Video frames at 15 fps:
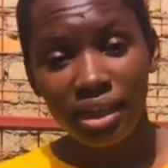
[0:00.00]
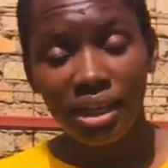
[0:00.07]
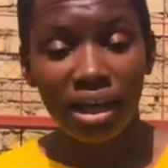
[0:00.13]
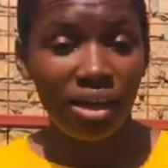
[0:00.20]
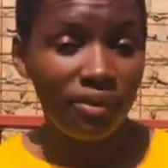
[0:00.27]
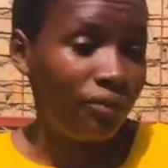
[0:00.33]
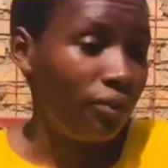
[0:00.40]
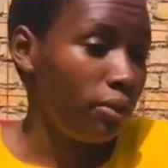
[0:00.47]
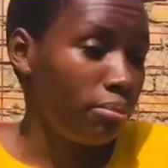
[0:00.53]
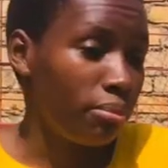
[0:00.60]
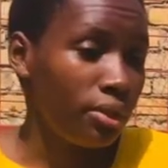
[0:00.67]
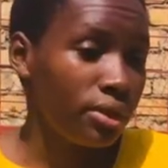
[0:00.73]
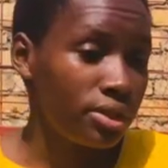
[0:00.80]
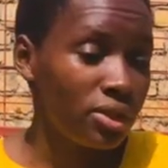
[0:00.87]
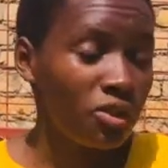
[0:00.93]
Yeah, for
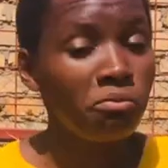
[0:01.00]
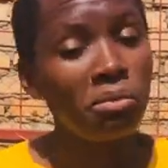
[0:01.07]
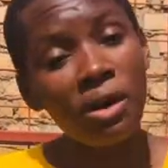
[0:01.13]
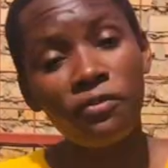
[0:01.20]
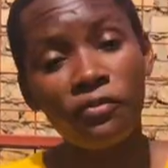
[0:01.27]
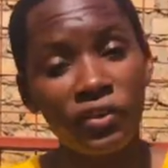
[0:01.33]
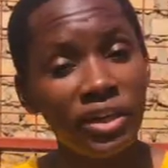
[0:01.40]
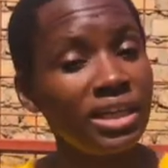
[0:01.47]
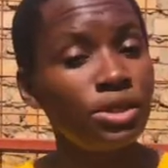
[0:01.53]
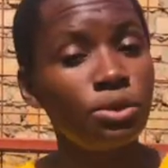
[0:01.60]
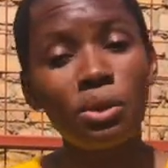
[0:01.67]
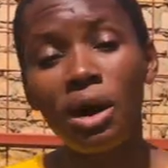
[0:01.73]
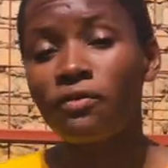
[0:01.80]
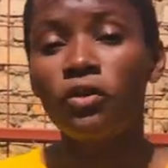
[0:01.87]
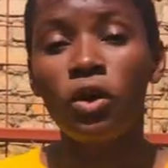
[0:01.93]
most of my friends
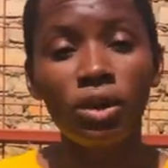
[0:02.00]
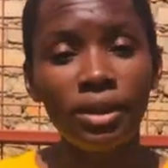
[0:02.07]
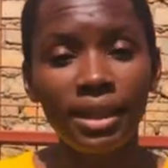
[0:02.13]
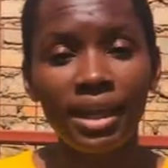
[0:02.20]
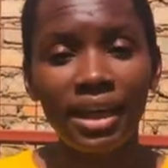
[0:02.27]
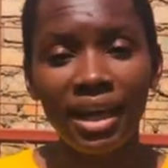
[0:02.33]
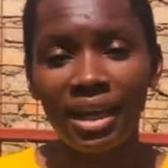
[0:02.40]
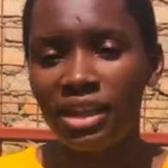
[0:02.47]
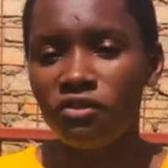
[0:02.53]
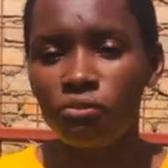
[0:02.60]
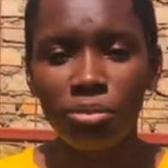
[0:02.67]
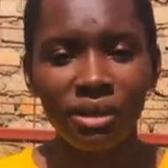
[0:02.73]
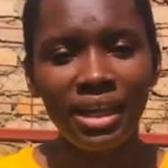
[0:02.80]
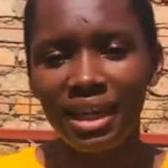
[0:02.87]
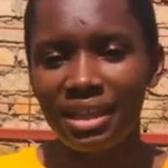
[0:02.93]
who have gone there,
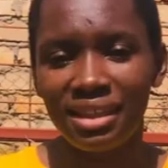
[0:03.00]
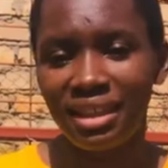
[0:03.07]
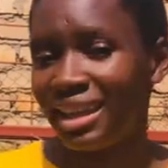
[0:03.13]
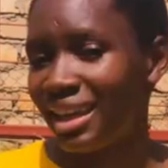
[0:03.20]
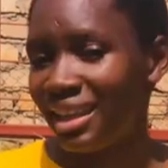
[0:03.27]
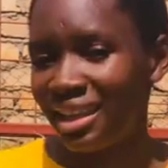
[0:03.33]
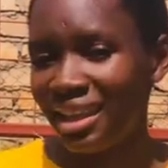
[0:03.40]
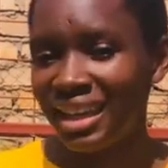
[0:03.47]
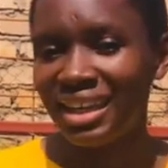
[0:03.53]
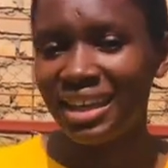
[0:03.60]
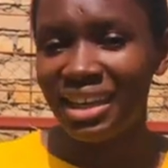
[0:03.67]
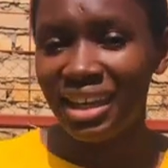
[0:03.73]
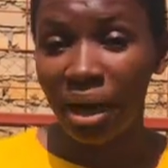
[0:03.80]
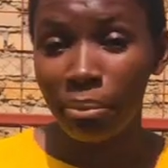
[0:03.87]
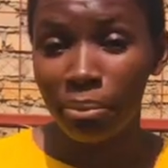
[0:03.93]
they've been getting their, their
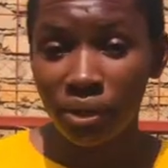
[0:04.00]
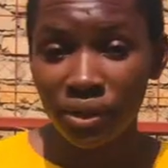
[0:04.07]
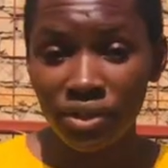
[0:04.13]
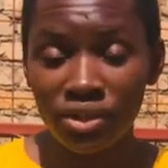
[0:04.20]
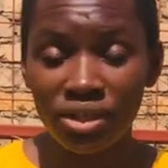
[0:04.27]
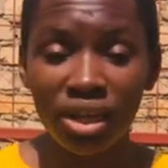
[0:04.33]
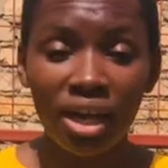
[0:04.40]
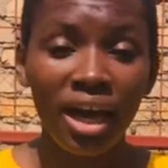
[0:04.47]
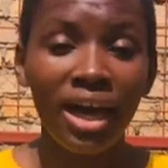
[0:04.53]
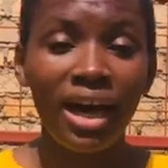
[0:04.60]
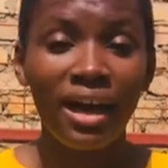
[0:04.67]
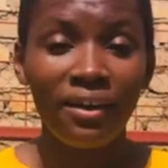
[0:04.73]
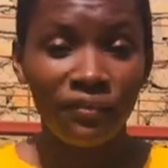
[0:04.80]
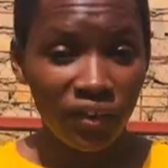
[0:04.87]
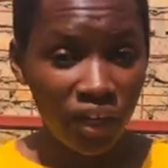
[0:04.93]
numbers
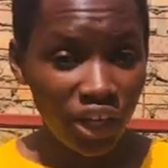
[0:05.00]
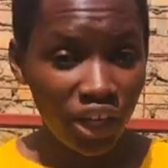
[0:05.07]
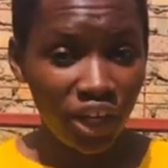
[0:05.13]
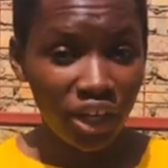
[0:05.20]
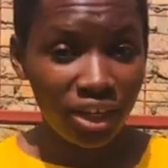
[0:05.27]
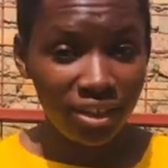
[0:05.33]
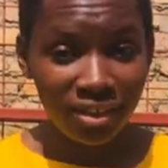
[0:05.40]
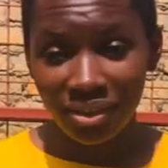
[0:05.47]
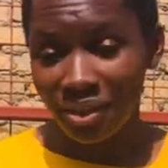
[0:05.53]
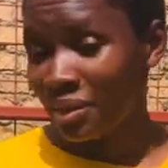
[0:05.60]
via